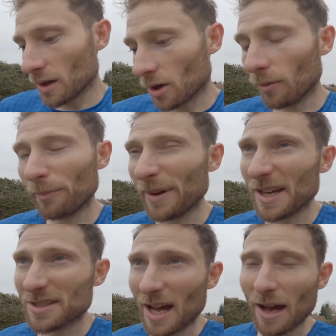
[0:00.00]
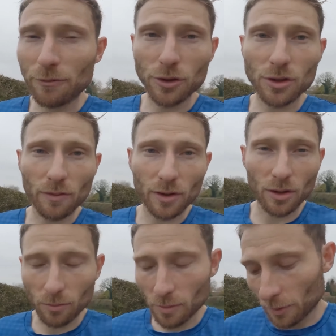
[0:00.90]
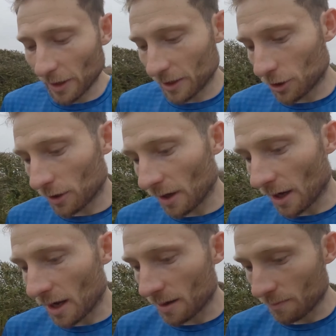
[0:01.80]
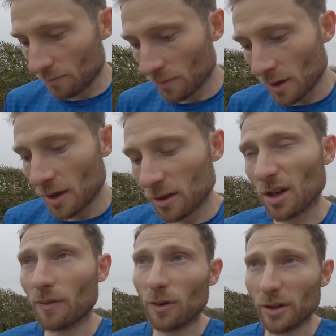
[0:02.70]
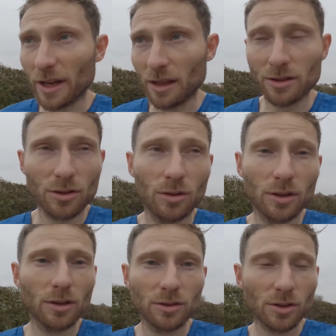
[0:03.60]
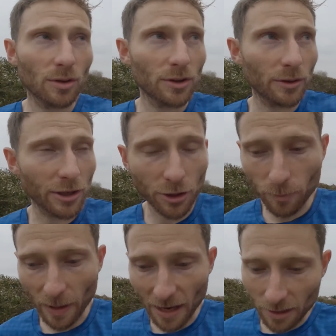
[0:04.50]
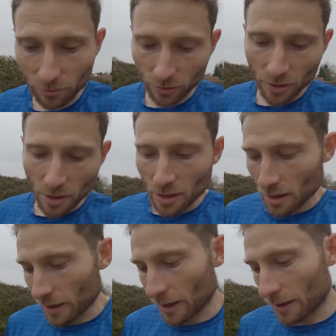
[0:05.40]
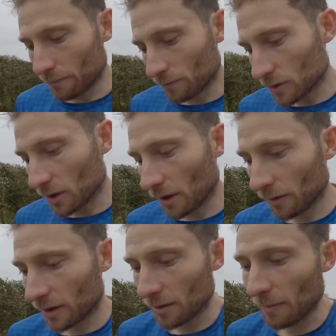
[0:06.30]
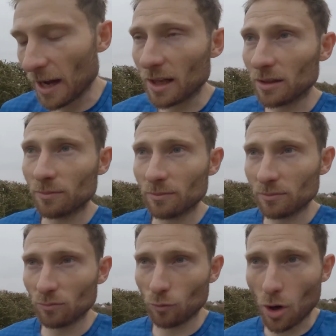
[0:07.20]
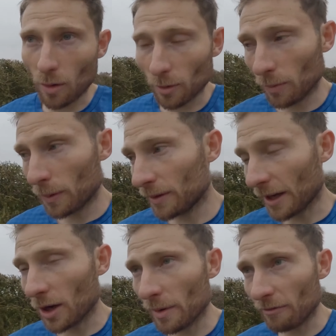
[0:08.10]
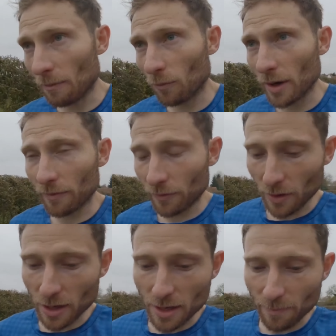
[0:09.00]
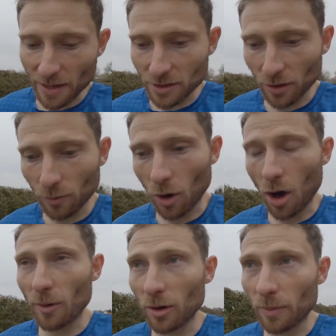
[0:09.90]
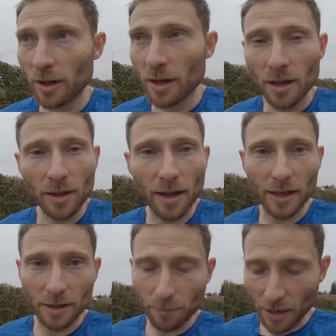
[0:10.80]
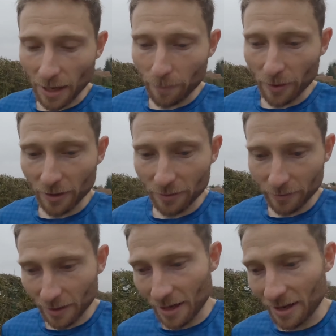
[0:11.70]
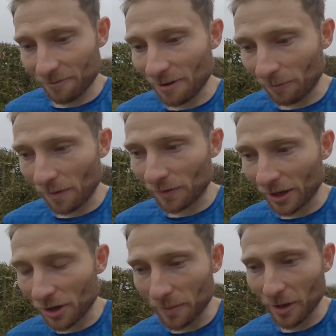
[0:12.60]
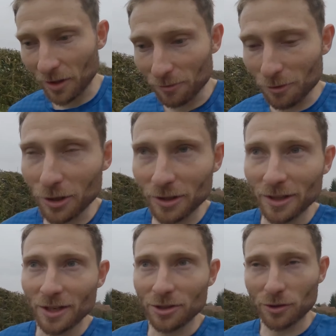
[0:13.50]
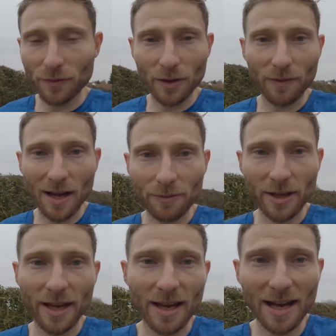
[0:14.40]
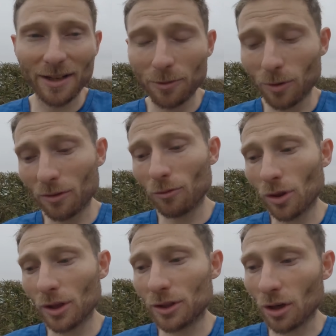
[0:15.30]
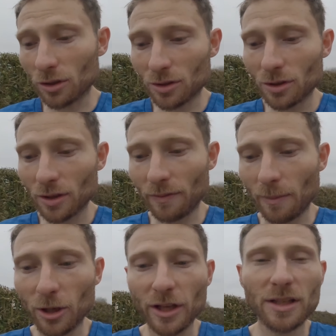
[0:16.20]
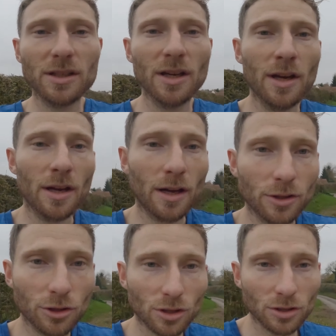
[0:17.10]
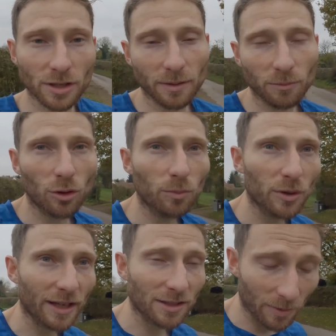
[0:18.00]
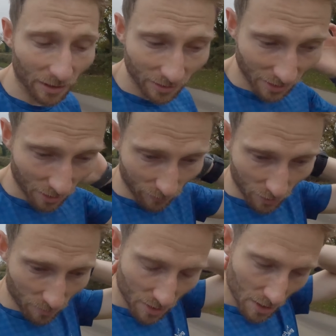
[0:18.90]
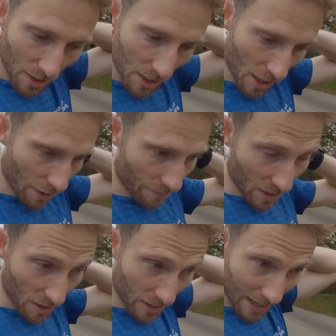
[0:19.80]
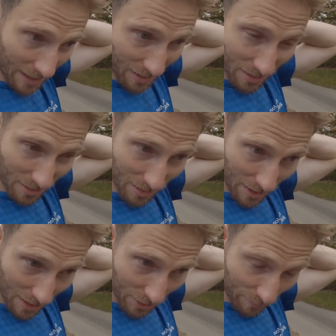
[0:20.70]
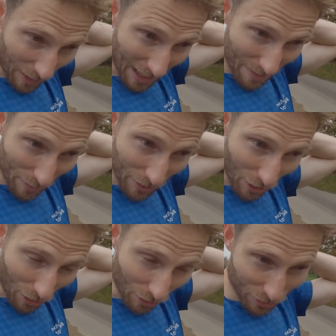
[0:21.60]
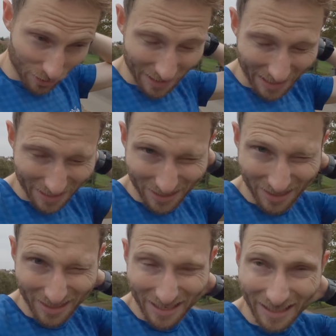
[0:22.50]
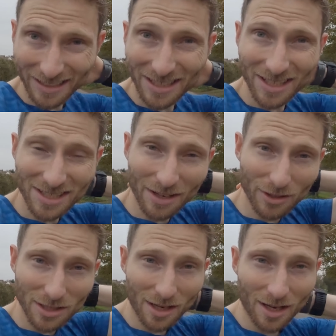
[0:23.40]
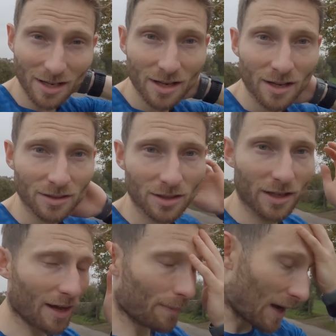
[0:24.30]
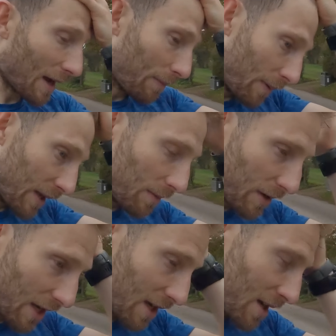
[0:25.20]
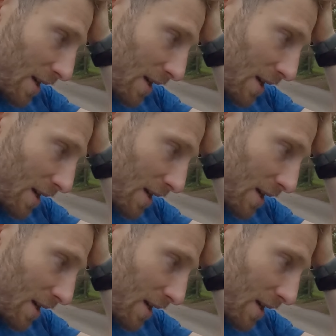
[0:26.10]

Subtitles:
called Baysgarth, just over the Humber Bridge. So I thought, yeah, let's go and do a new park run. So did a mile warm up. Naomi ran with Bessie on the warm up, then Piper ran with Naomi on the run just for the 5k. I don't want to run the dogs, if I'm honest, just because the unpredictability of them. And then Piper got 19:17, so yeah, Piper PB,